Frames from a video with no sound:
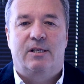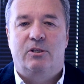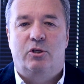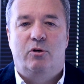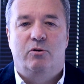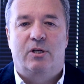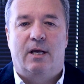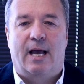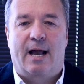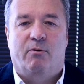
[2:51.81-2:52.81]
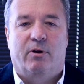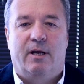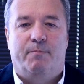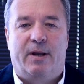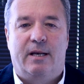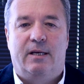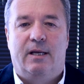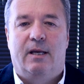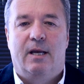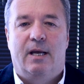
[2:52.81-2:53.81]
has used aggregate
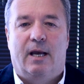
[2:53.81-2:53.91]
pending